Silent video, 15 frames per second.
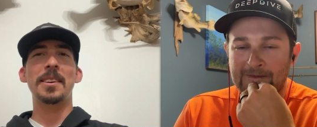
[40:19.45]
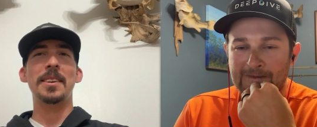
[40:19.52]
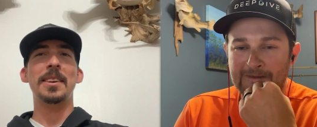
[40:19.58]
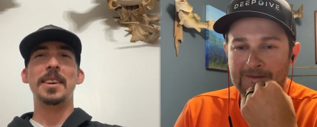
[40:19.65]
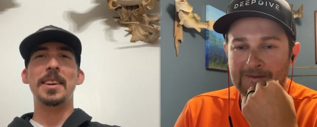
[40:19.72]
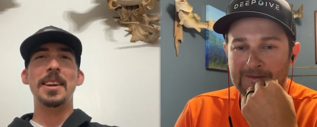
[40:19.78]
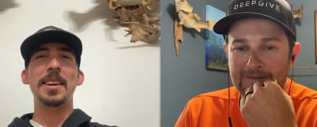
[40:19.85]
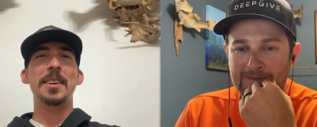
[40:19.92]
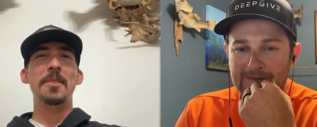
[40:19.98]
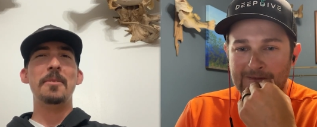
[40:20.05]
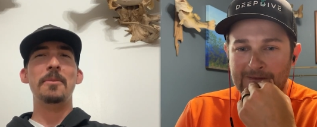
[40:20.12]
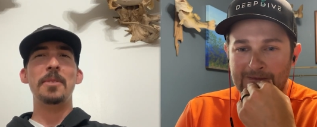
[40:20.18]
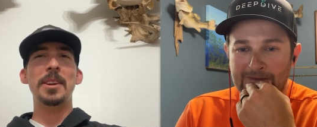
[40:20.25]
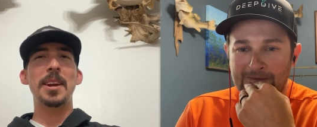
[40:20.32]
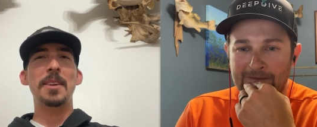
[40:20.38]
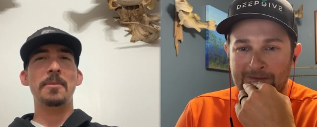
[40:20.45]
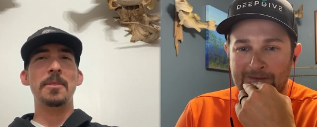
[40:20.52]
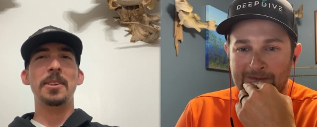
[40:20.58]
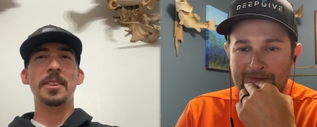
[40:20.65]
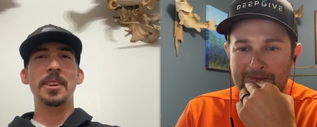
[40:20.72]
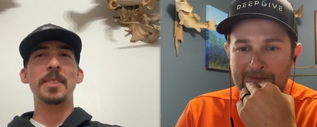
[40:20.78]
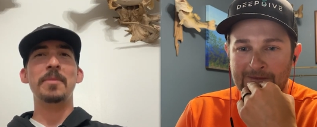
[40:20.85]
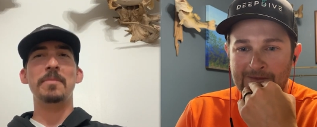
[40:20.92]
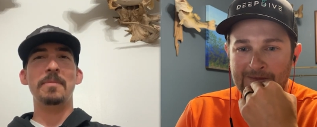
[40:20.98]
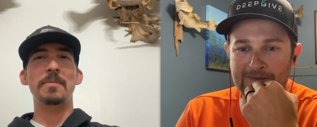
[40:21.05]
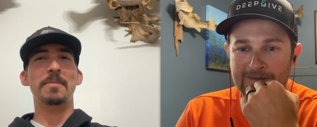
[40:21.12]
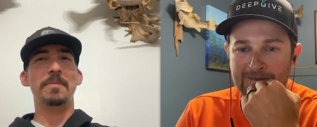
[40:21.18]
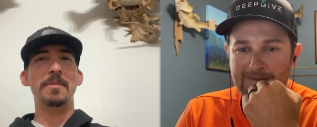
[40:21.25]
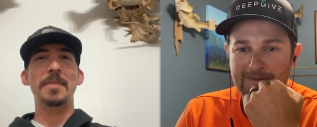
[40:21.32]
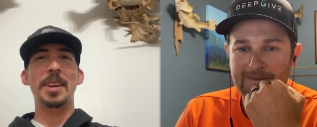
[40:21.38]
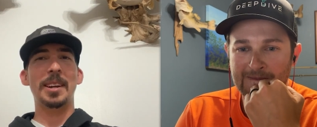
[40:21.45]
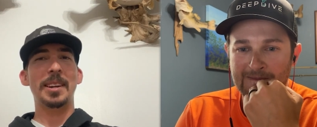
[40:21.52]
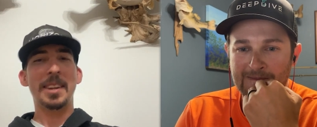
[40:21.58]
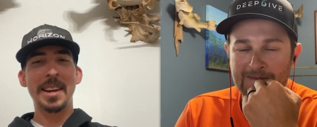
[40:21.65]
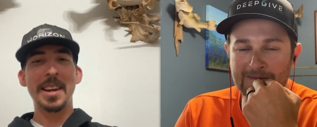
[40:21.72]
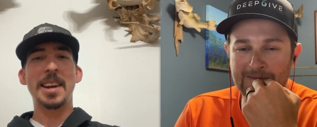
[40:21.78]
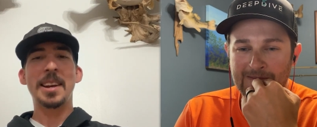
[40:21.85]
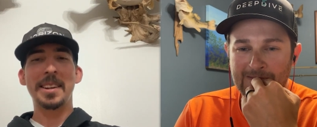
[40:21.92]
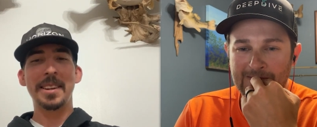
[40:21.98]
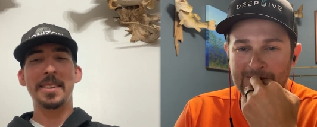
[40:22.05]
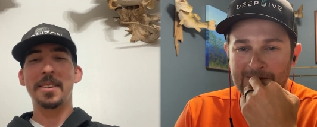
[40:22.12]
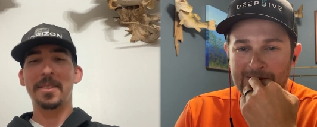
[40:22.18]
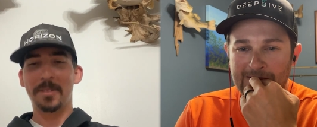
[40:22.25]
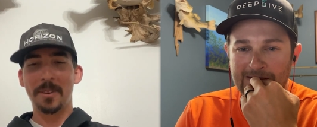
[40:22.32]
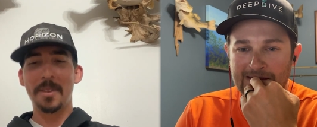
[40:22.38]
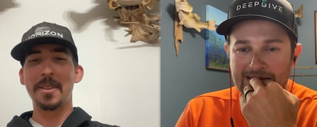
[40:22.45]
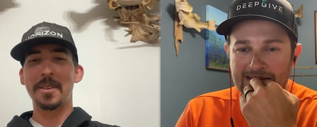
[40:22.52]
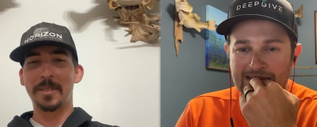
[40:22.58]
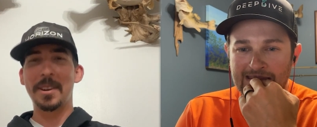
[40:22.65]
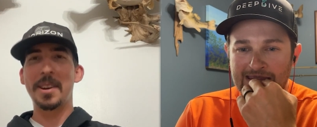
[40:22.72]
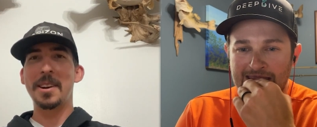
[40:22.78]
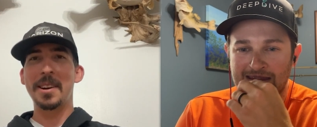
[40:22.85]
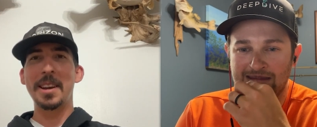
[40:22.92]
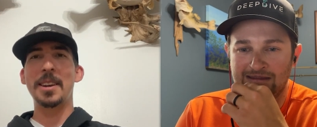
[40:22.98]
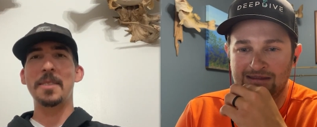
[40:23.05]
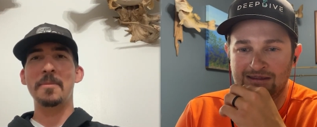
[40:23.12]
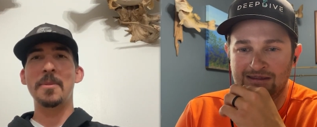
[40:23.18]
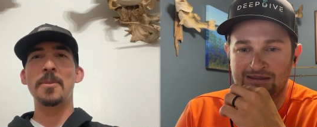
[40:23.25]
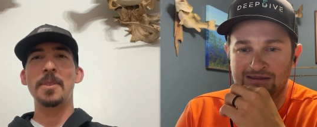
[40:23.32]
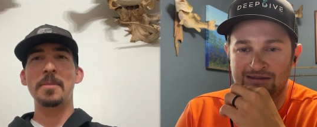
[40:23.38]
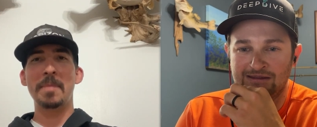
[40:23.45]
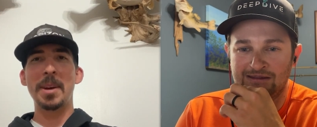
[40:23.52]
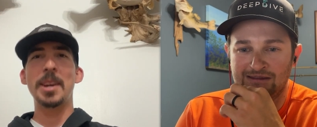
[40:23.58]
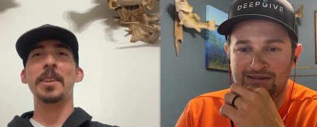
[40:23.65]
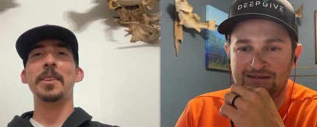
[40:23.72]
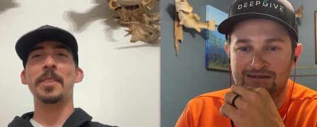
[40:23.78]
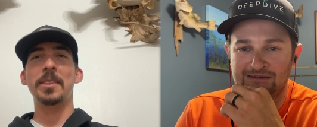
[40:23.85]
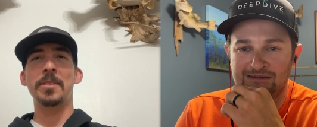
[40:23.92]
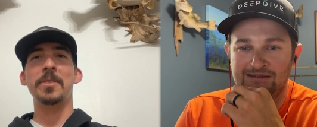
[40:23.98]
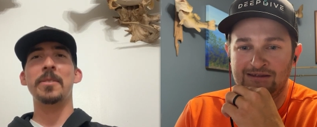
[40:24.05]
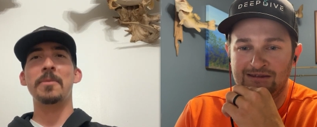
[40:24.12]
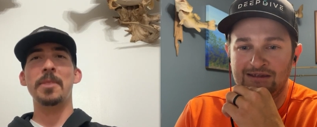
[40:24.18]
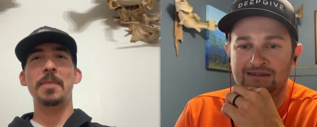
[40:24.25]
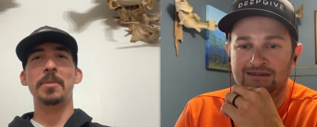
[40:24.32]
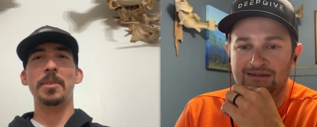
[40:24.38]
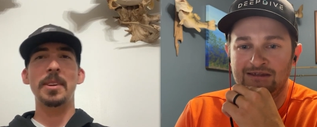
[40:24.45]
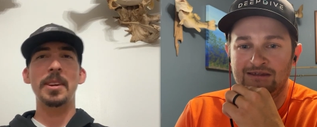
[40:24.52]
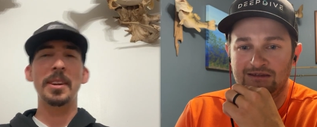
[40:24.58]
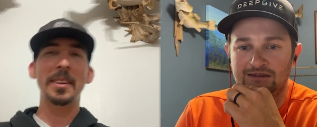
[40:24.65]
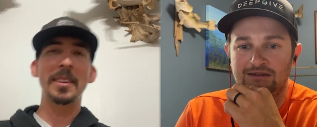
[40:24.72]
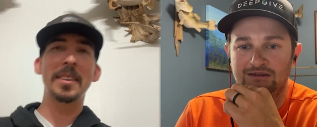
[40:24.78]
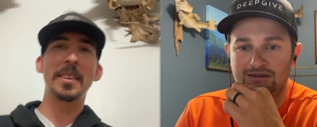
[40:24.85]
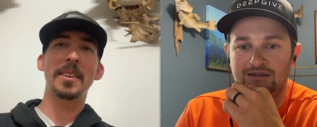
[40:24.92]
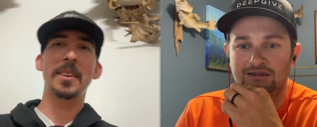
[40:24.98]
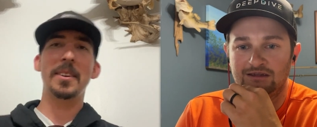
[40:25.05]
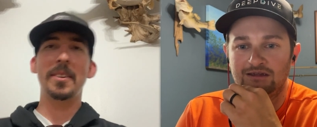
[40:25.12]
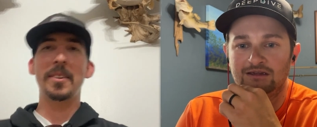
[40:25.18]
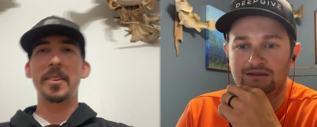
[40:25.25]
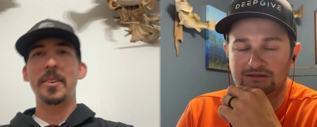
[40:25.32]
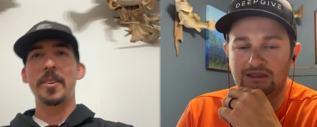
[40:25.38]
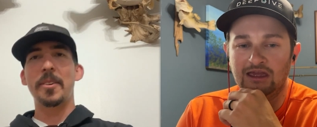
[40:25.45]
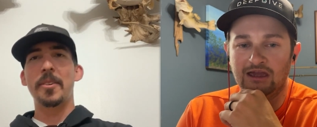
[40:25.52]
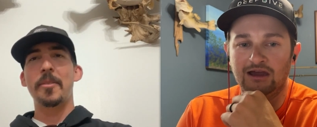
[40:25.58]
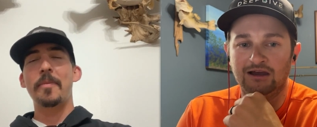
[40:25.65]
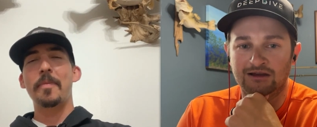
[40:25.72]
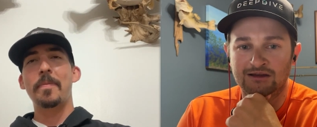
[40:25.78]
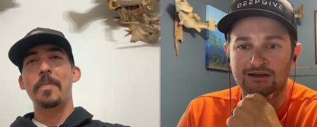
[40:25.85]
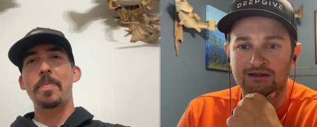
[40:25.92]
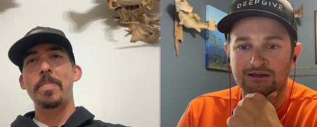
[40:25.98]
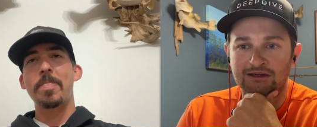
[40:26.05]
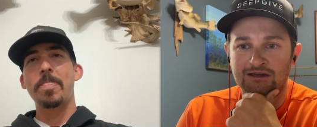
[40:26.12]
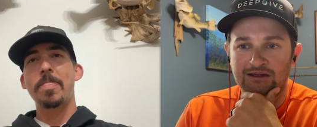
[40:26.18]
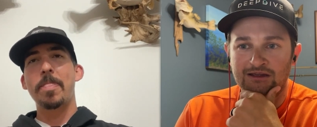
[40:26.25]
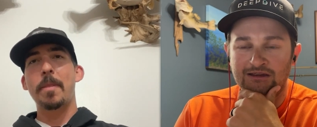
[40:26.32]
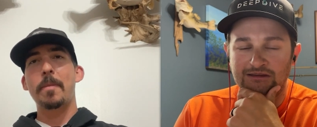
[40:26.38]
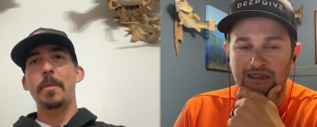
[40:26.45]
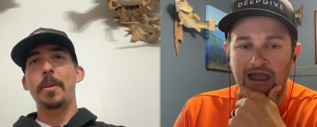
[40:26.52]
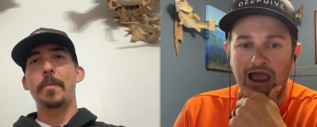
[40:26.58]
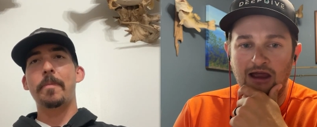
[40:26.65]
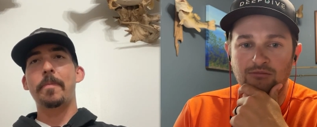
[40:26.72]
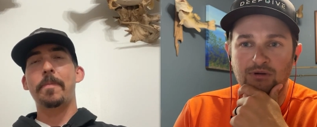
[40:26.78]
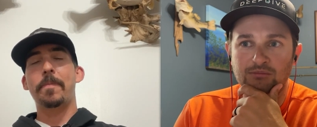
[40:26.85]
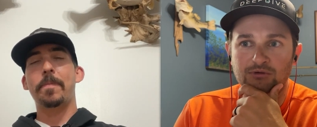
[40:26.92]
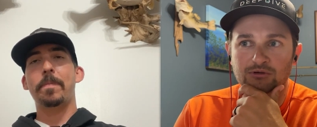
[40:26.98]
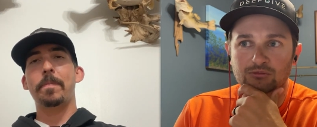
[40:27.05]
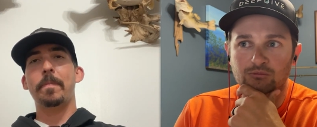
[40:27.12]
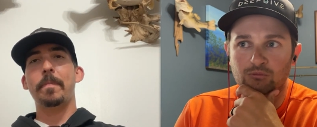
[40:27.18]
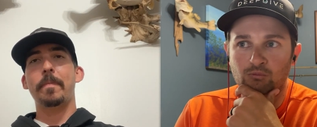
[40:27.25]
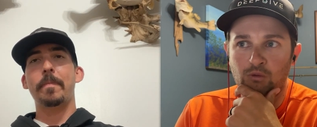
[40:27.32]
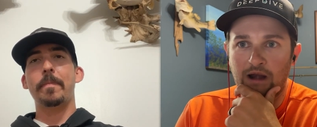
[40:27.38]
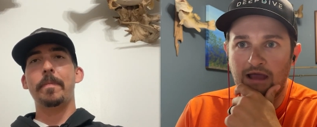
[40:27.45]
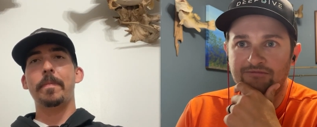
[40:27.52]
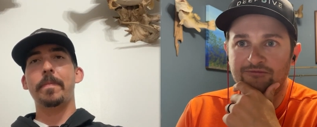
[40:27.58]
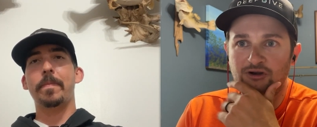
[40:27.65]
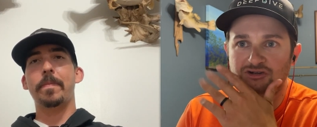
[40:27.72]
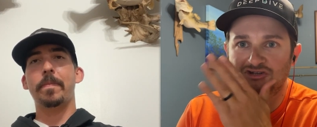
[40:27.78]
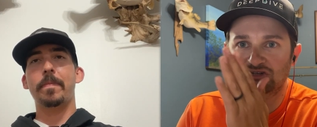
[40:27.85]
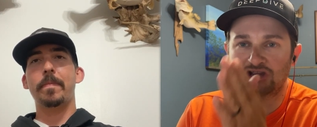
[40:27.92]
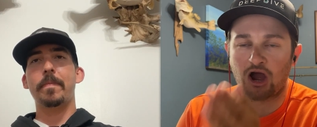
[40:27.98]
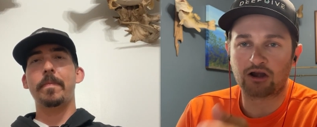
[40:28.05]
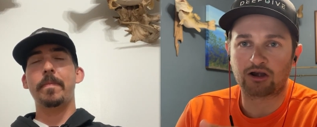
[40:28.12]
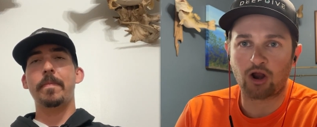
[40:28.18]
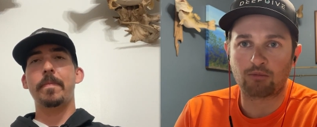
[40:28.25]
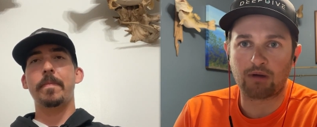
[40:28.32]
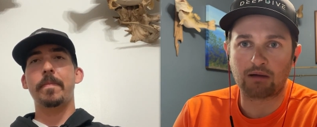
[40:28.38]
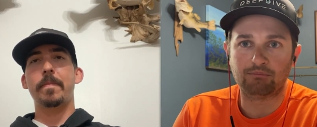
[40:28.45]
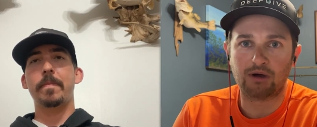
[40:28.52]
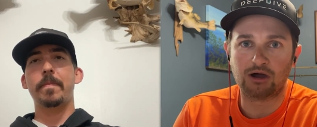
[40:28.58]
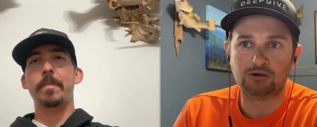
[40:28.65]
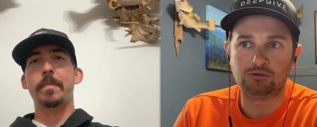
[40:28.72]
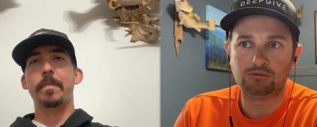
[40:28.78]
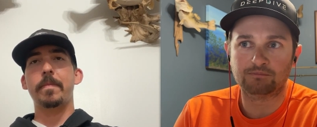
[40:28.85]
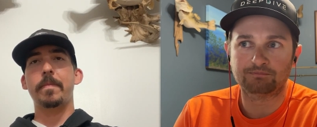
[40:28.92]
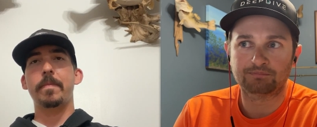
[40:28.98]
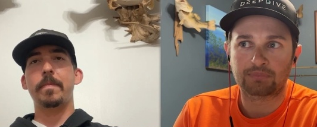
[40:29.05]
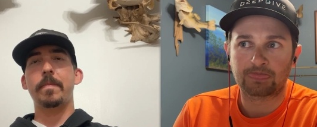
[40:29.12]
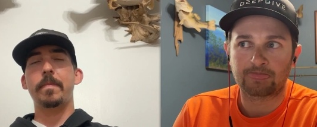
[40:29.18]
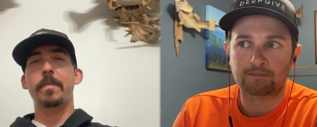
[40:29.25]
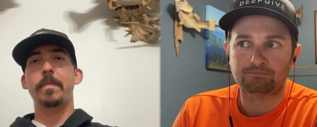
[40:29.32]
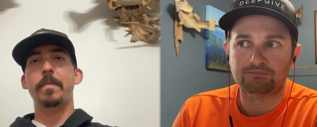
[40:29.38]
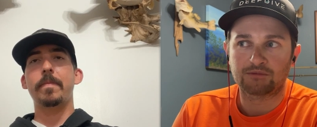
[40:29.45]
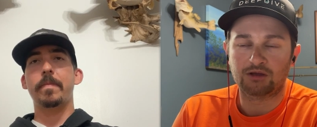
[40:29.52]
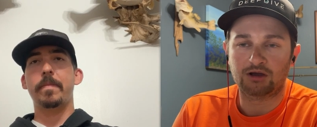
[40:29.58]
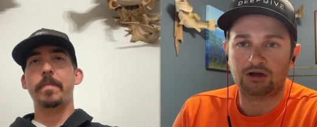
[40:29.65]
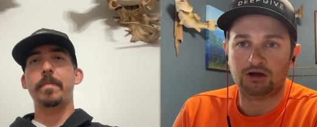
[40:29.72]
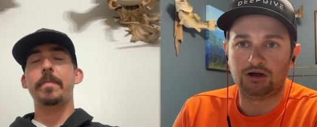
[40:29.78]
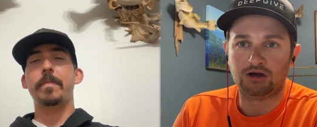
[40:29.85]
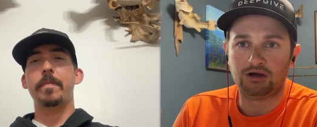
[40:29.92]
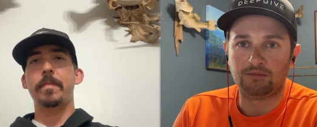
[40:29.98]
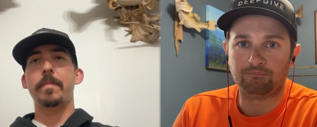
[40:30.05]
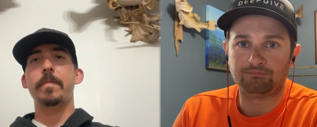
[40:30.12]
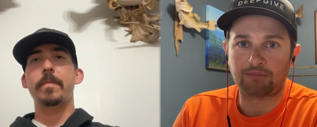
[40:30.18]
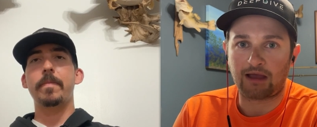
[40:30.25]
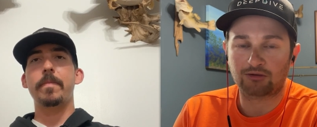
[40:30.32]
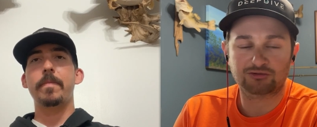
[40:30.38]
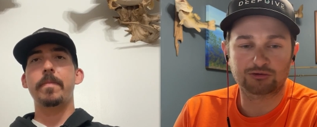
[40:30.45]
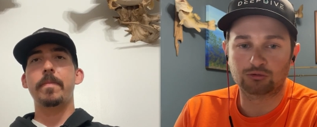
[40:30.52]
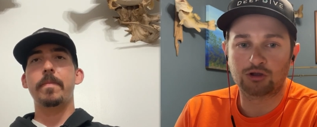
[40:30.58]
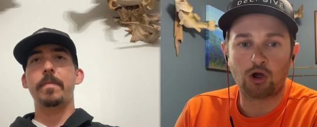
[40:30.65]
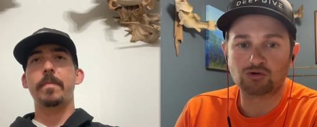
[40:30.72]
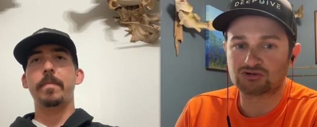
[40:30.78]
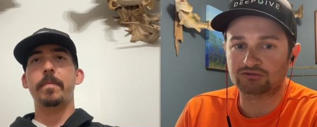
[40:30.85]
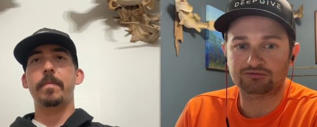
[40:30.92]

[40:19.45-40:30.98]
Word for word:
Speaker 1: of when I really like, yeah, I need to start staring at it more and paying attention to what I'm doing.
Speaker 2: Yeah, yeah, I remember when I first got it on my boat. Um, I was still coaching